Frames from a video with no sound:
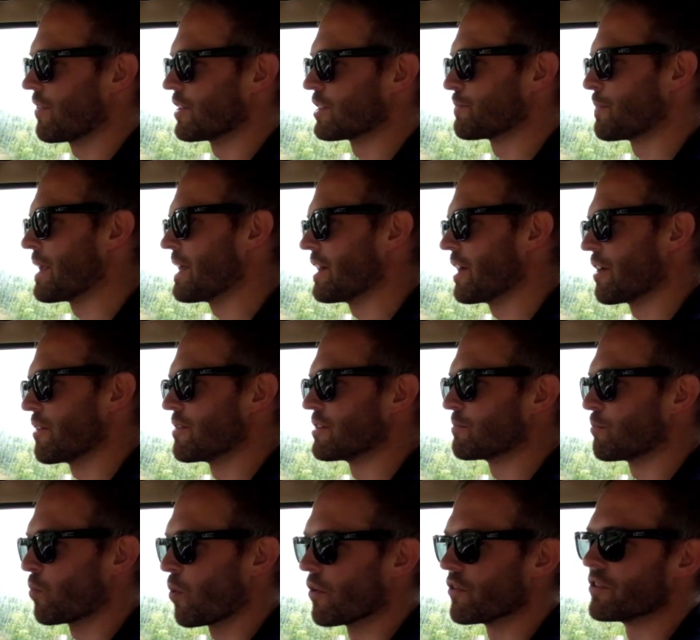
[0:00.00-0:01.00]

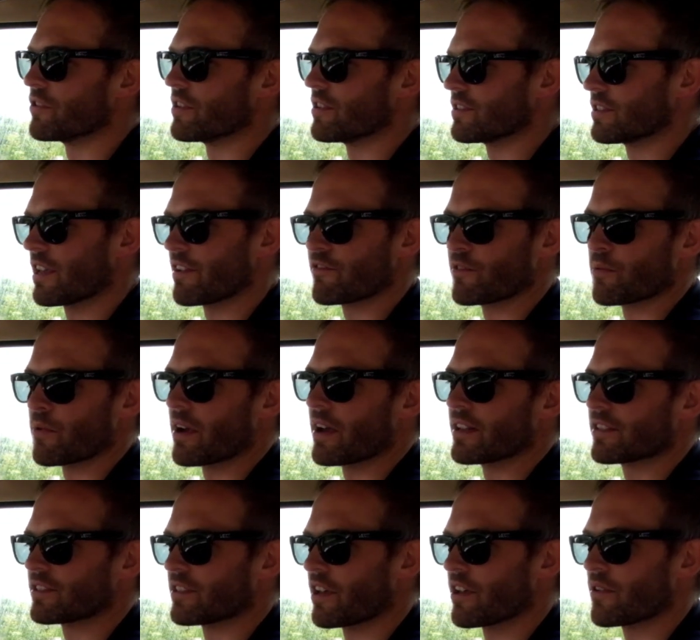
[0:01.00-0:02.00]
speedo wanders everywhere,
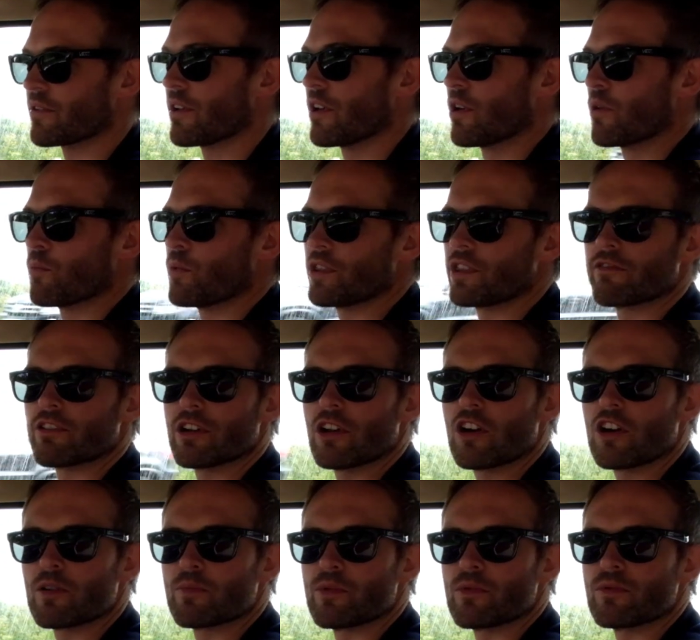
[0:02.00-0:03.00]
so with a
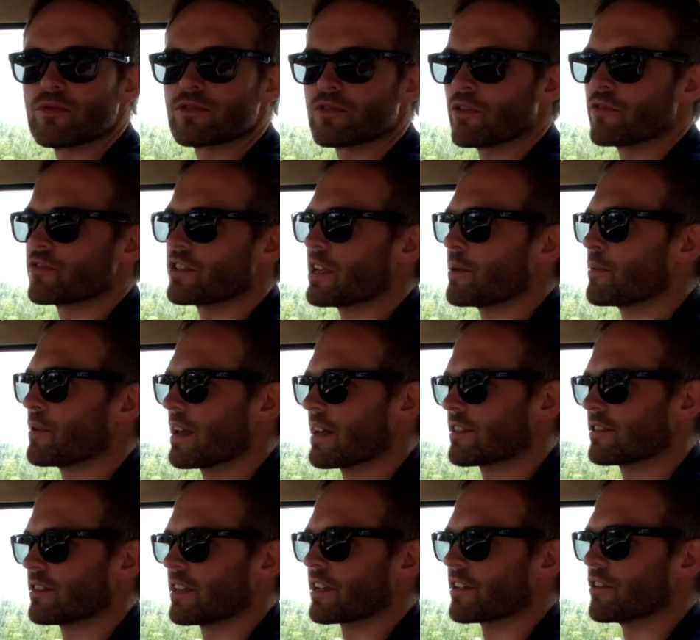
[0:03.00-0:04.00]
reliable sort of GPS
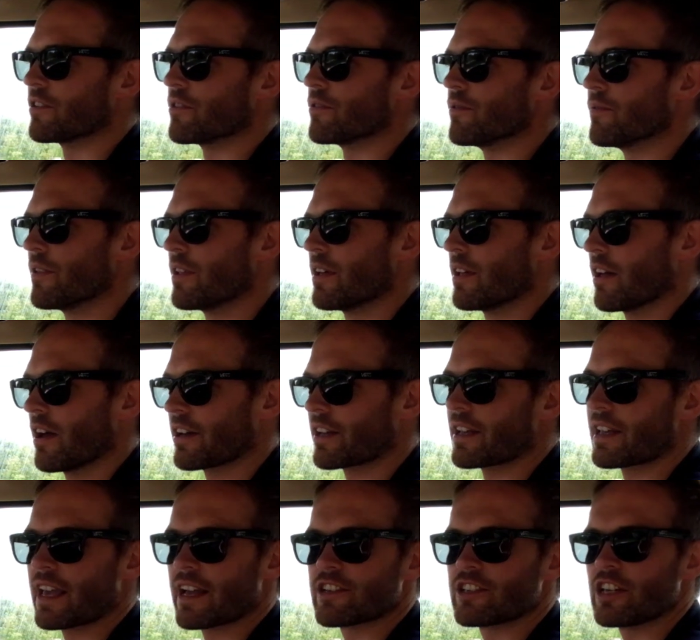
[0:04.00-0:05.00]
signal I can
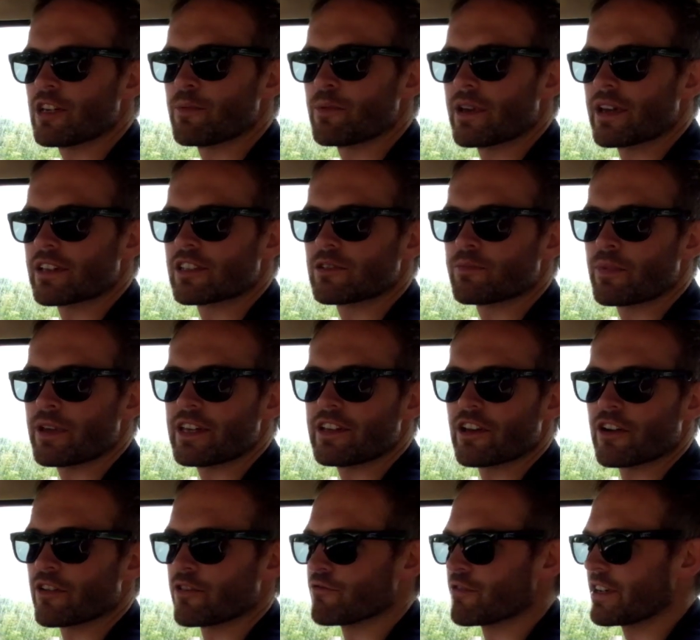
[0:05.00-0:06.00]
get a GPS
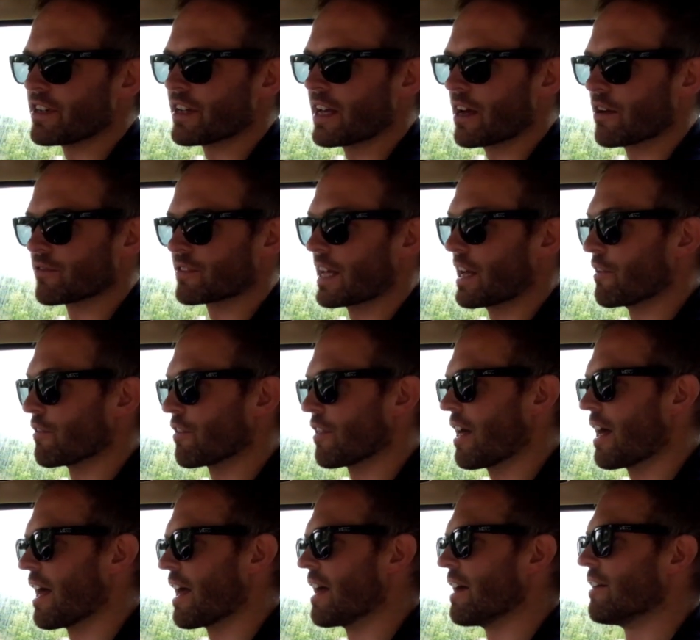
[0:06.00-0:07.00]
speedo readout down
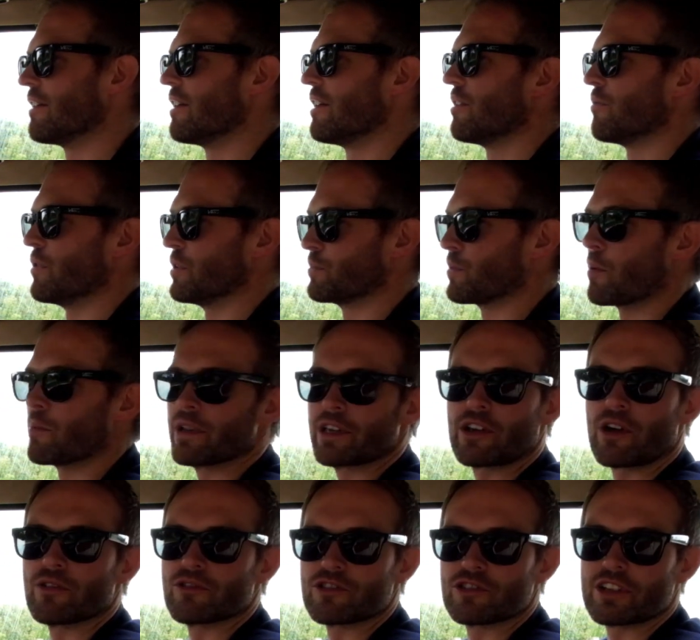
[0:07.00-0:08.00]
there, which probably
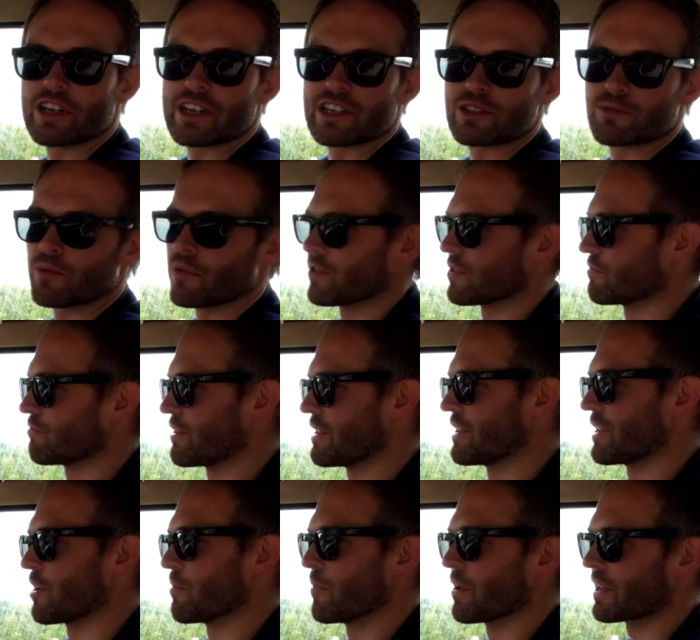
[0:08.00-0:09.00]
contradicts what's
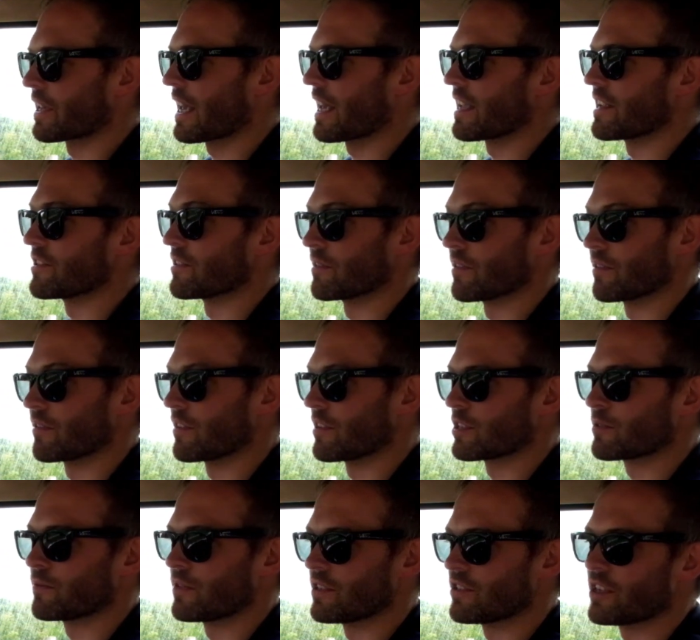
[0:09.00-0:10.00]
reading on my gauge, and
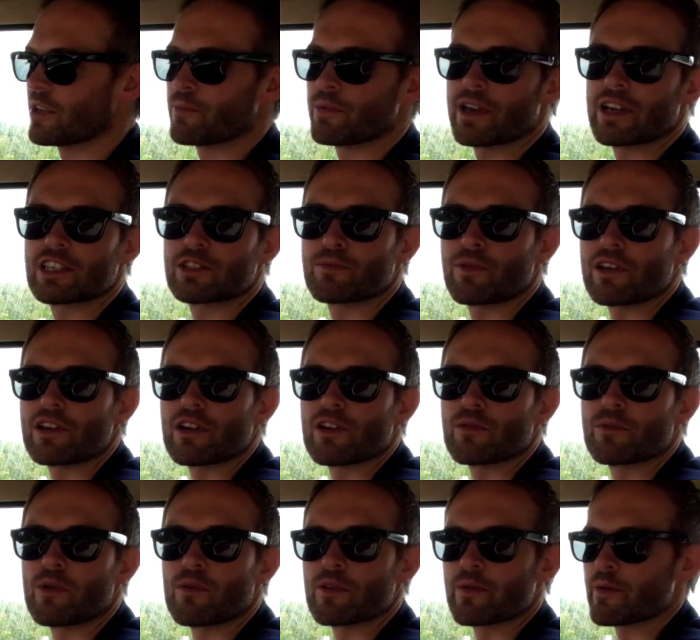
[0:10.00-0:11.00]
the GPS speedo will
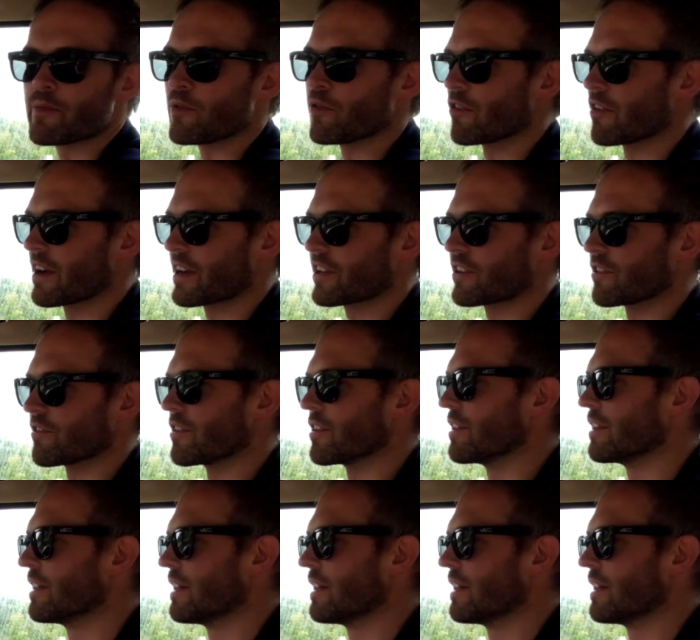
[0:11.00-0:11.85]
probably be more accurate.